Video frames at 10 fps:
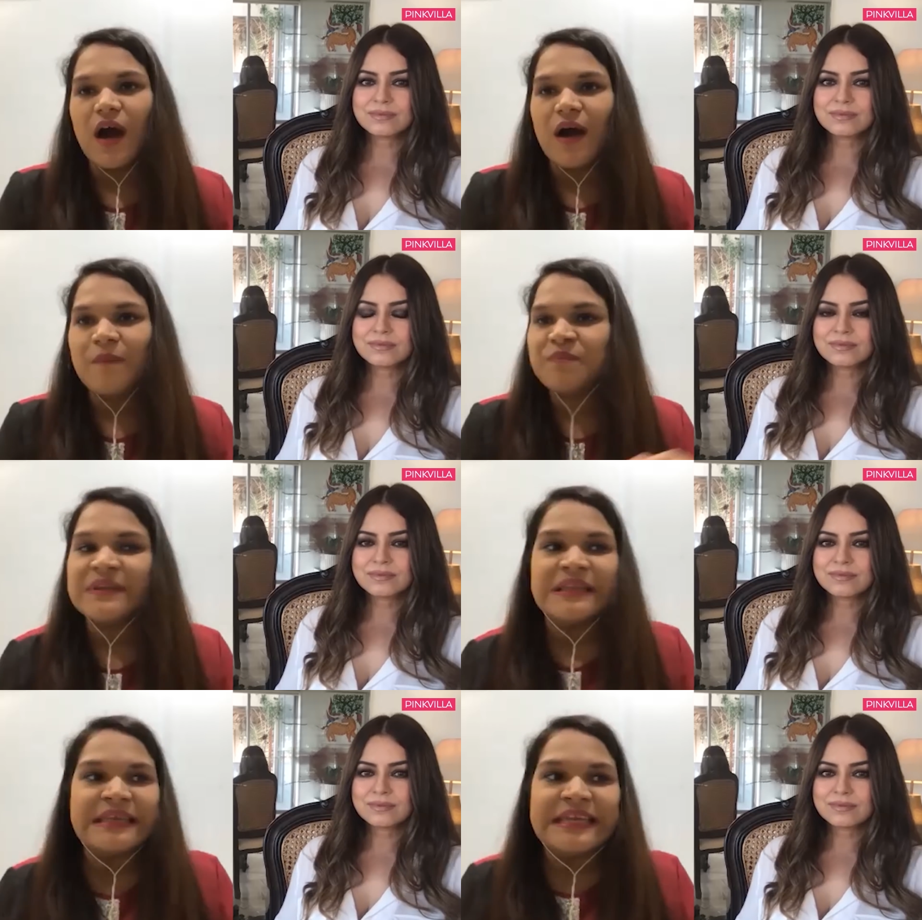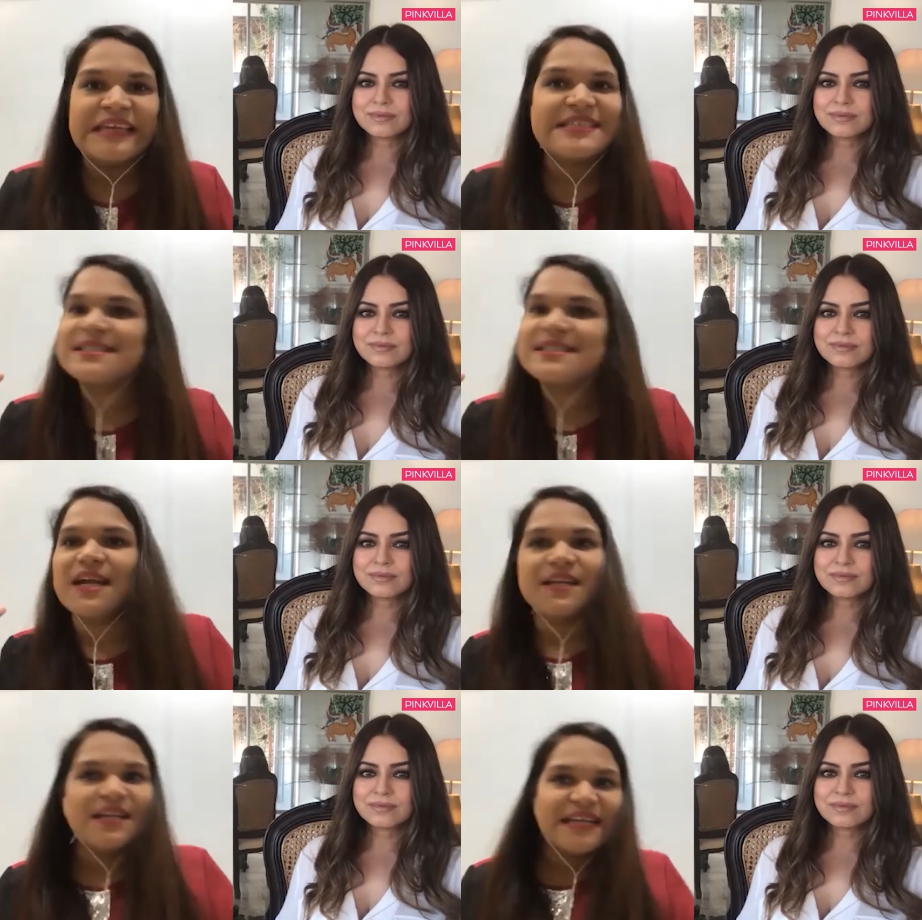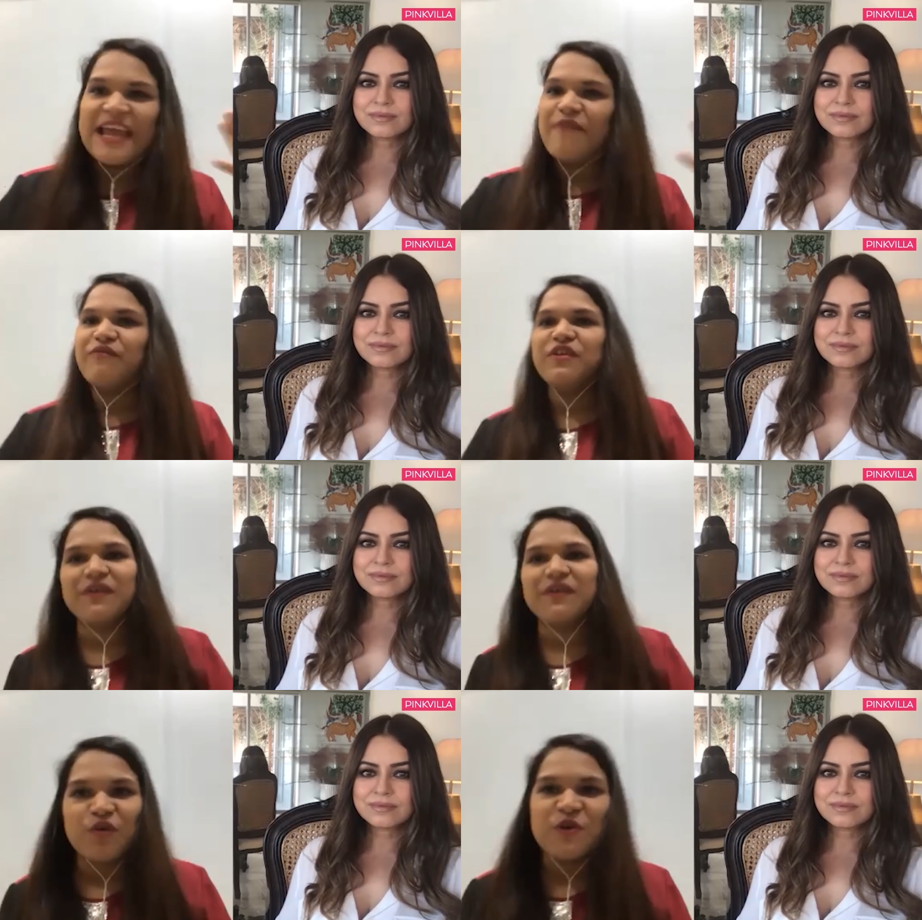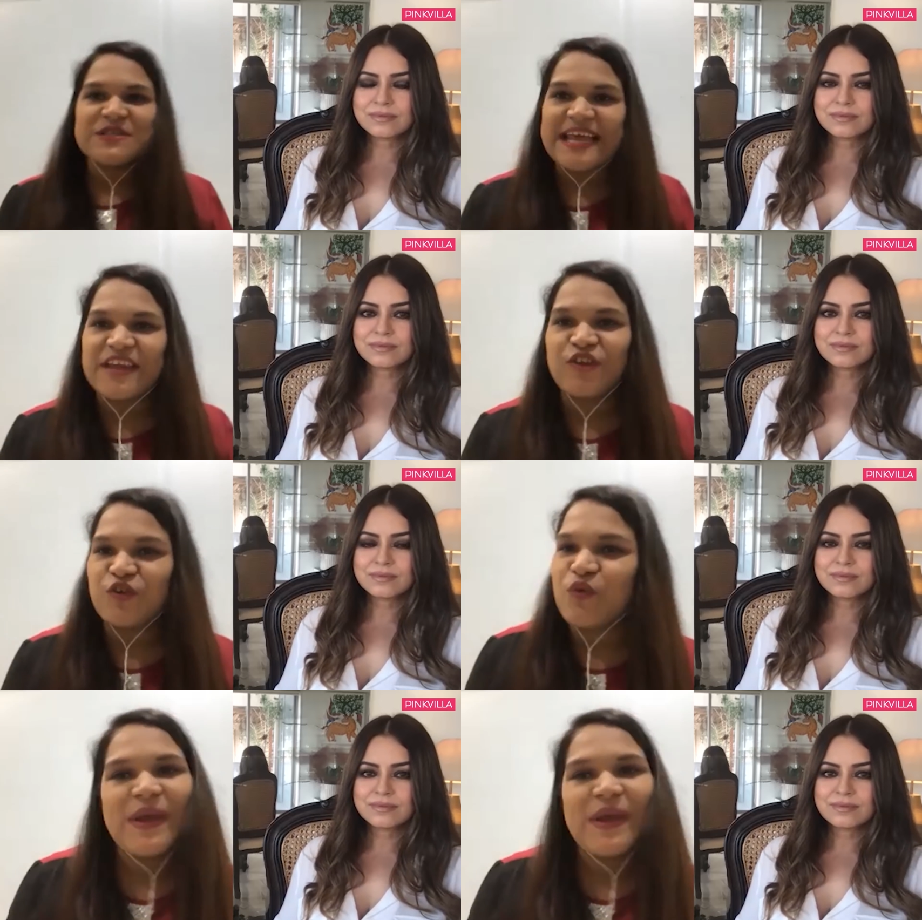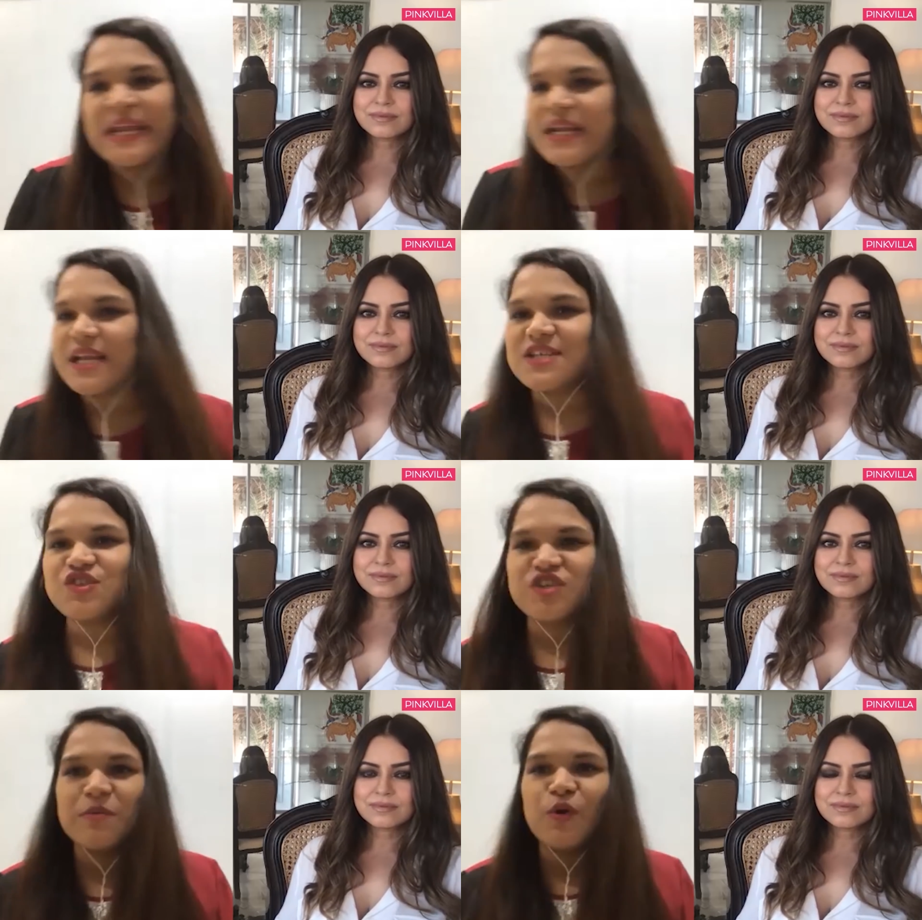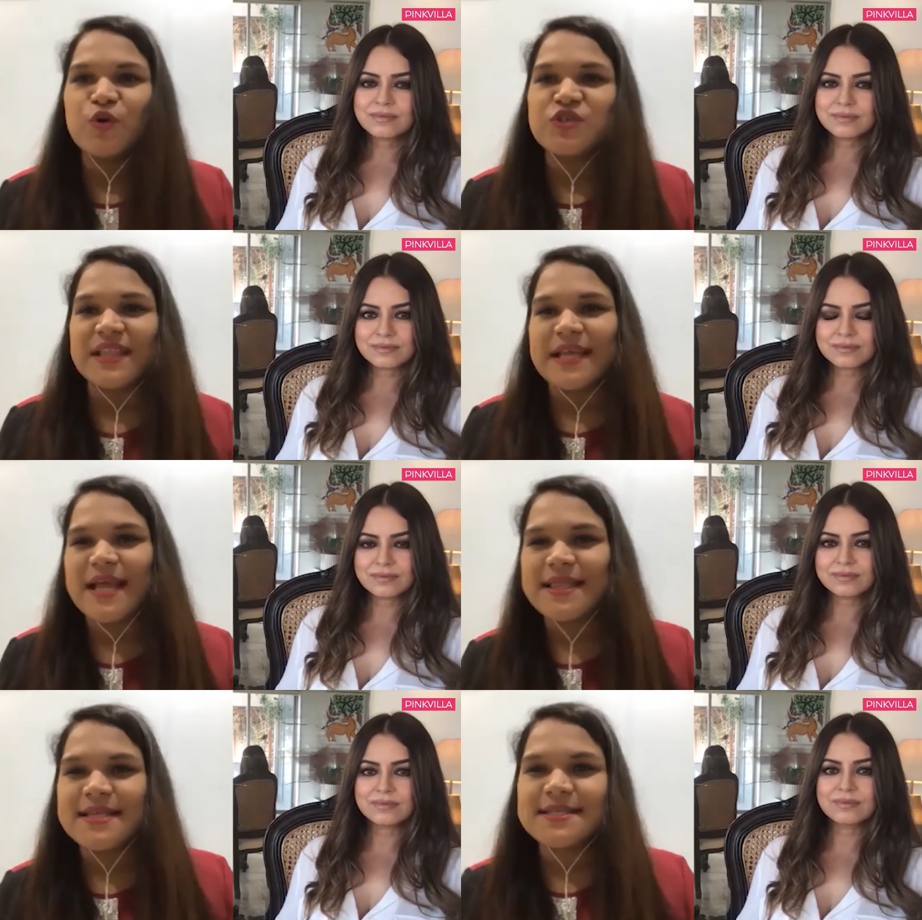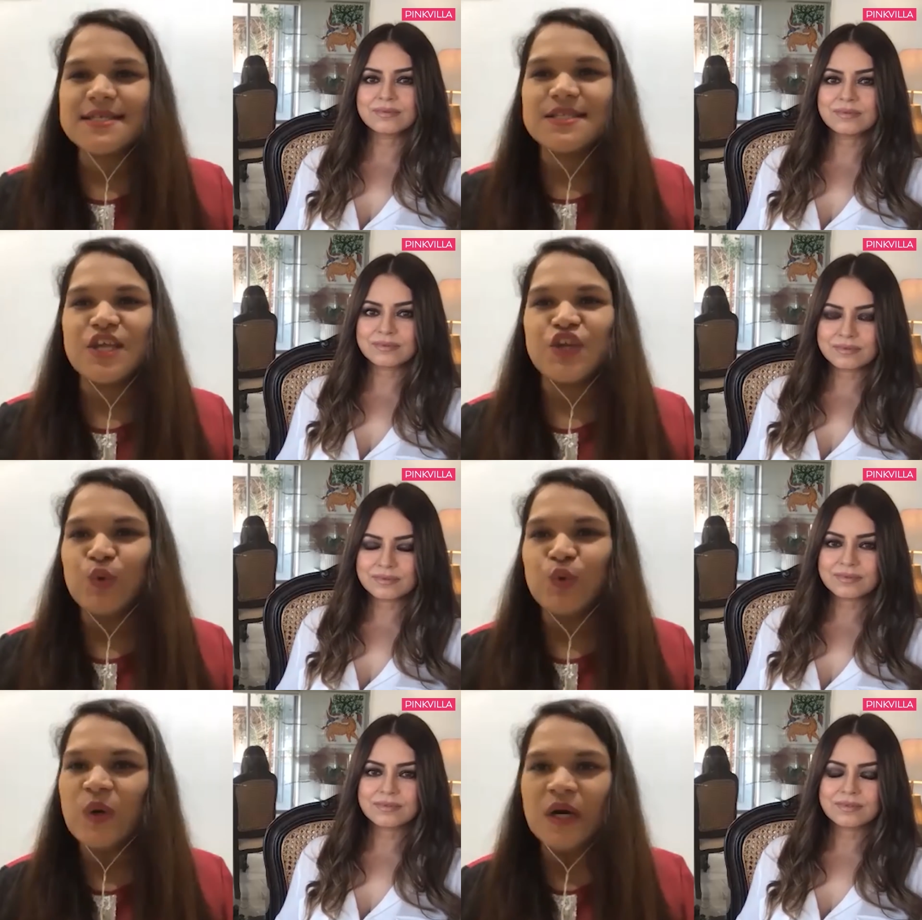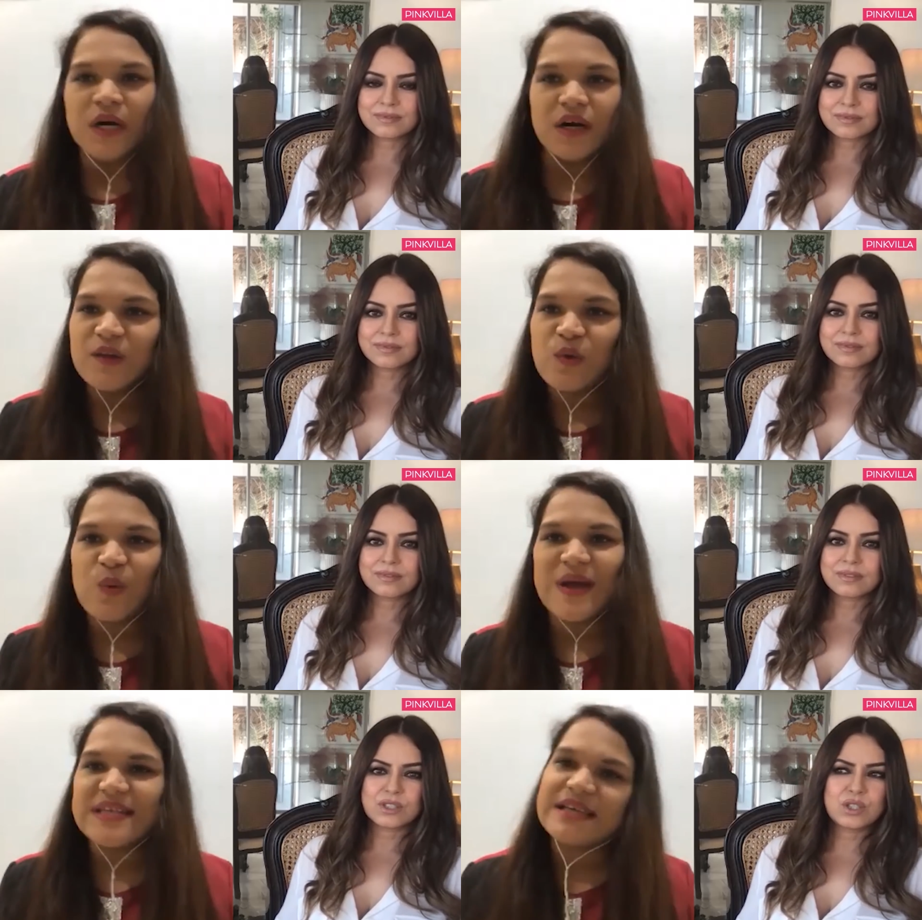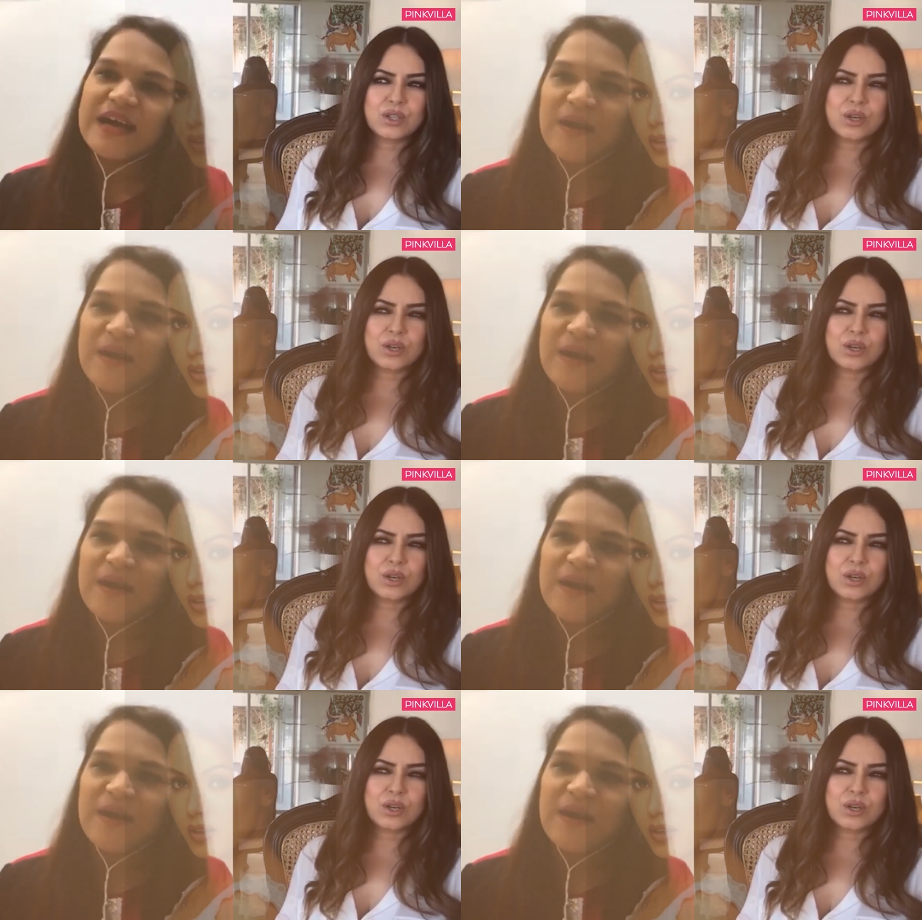Speaker 1: Was it that suddenly everyone was like, you know, like industry this is the new girl who has come